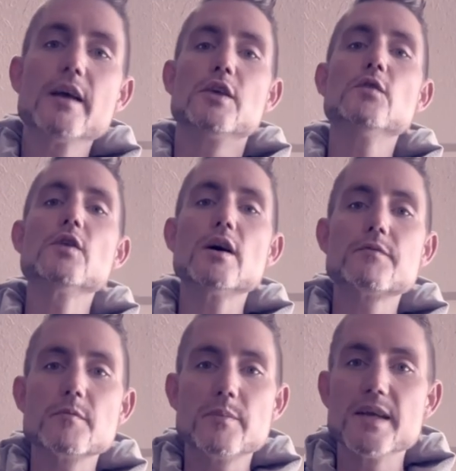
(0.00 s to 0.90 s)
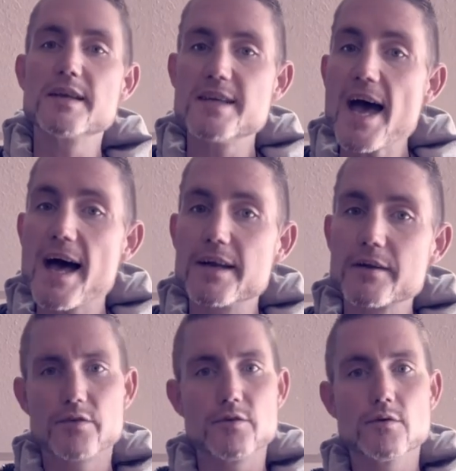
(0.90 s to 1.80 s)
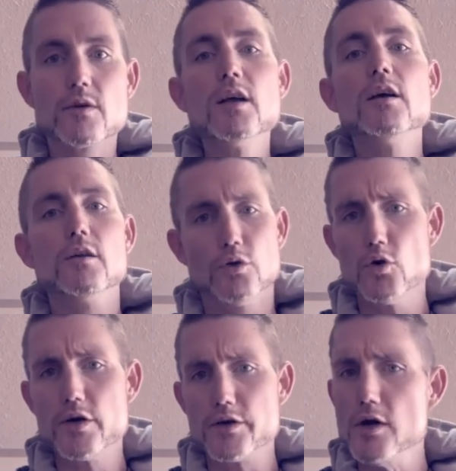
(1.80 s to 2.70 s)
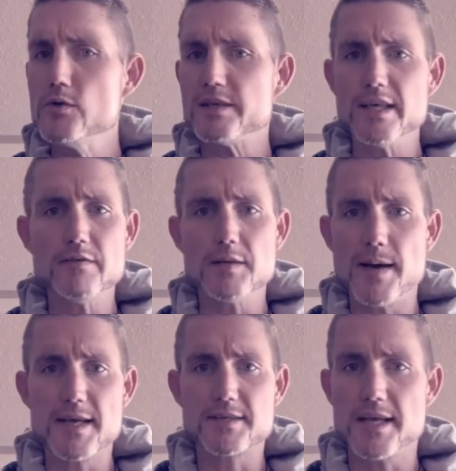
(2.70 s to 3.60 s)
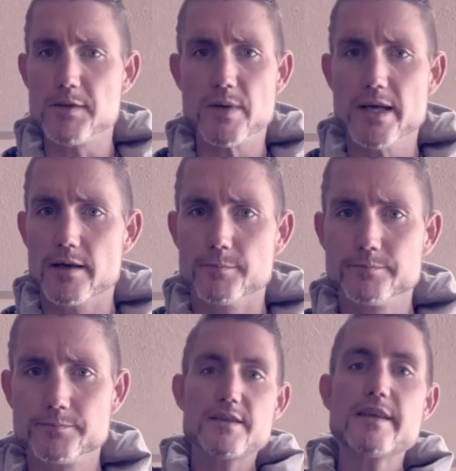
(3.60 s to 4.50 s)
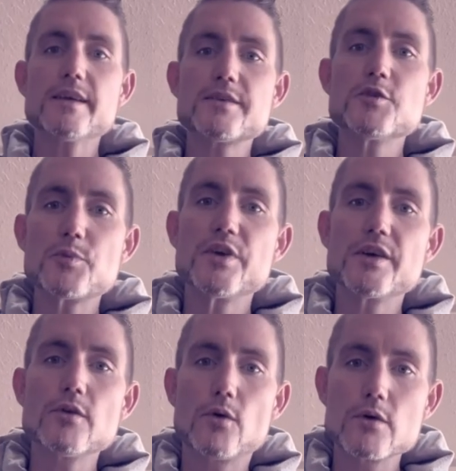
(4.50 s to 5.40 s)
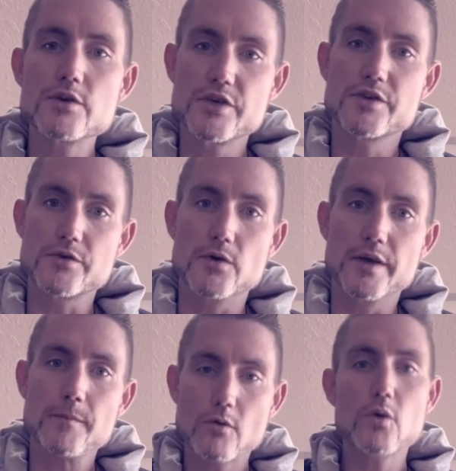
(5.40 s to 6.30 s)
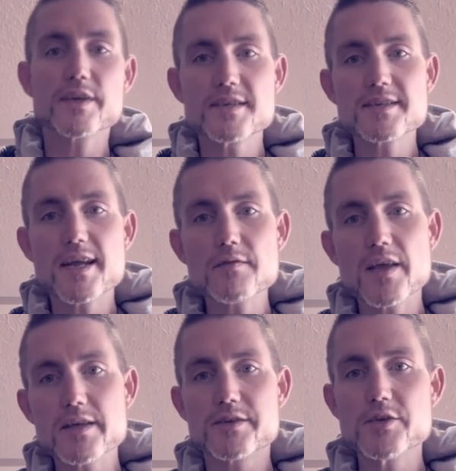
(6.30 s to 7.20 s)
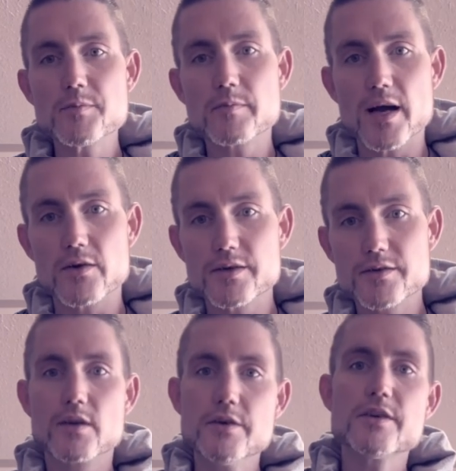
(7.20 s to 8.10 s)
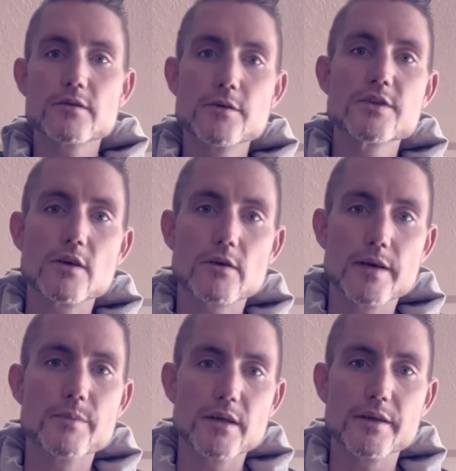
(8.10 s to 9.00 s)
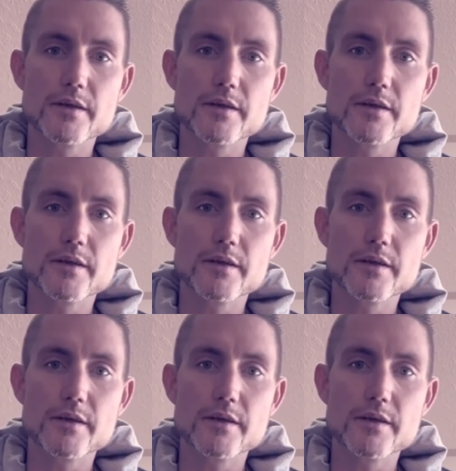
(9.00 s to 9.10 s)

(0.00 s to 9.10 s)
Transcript: you've gone from being dad to Lord no TV past 8 p.m. It's like a superhero origin story. Only instead of gaining superpowers, you just lose all credibility.